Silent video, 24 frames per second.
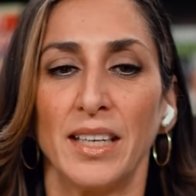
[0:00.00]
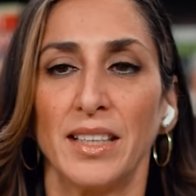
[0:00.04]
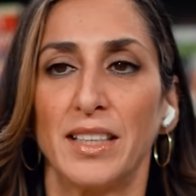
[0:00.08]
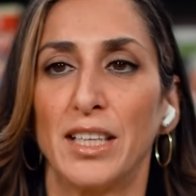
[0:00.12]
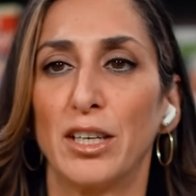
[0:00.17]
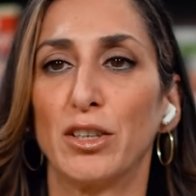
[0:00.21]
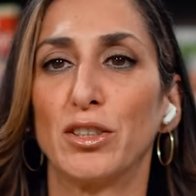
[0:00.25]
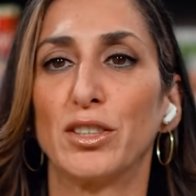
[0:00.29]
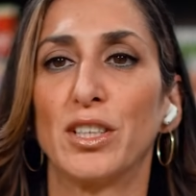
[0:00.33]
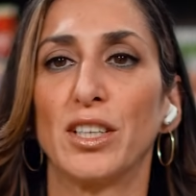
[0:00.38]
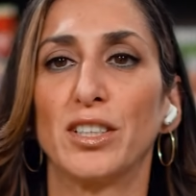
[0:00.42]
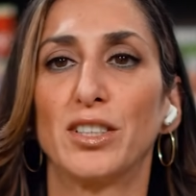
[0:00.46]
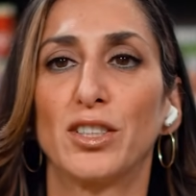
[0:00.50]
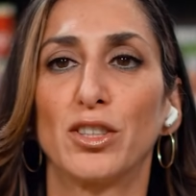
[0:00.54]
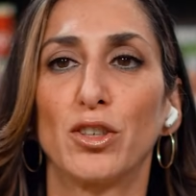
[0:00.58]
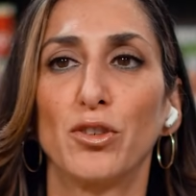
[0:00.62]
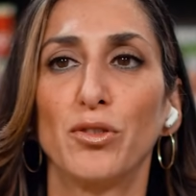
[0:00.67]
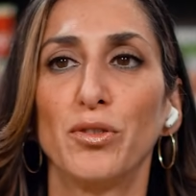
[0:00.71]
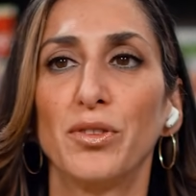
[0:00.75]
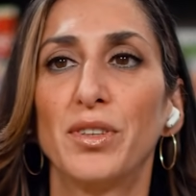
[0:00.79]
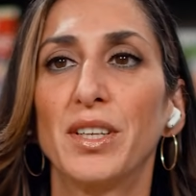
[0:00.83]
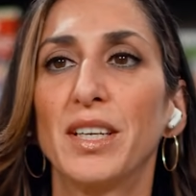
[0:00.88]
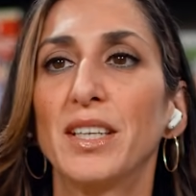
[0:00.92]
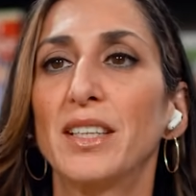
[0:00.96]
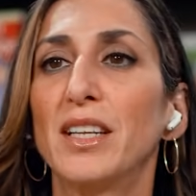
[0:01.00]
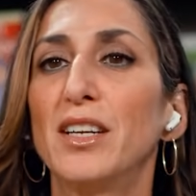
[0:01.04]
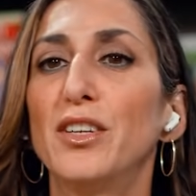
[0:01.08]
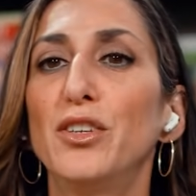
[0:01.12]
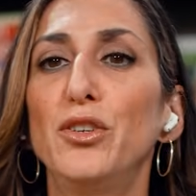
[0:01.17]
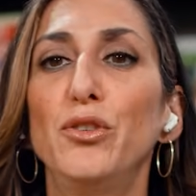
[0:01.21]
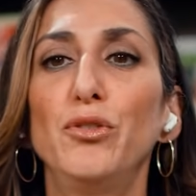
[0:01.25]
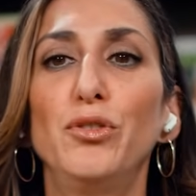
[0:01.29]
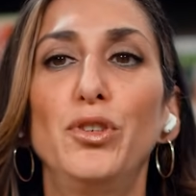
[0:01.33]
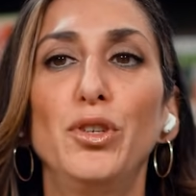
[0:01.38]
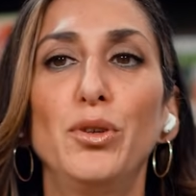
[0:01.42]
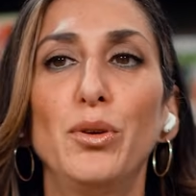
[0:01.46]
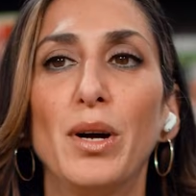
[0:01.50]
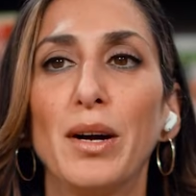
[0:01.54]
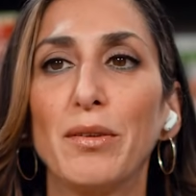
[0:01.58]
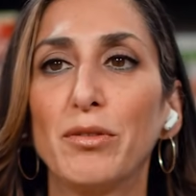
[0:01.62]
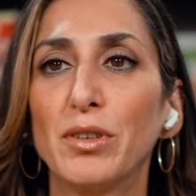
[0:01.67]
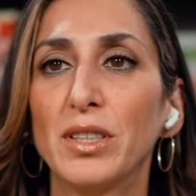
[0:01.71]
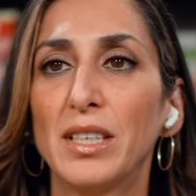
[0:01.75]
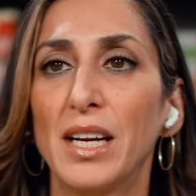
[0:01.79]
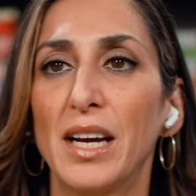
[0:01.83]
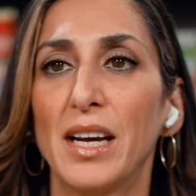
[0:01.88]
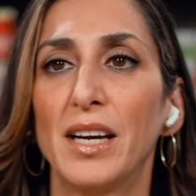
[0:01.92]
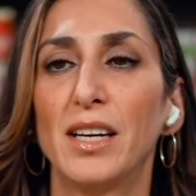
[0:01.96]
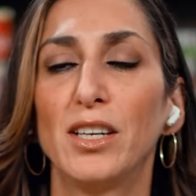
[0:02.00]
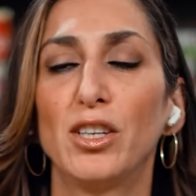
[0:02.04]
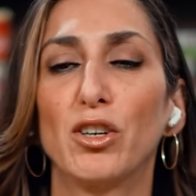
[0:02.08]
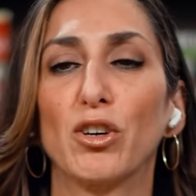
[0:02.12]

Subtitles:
there's a certain thing that you do every day,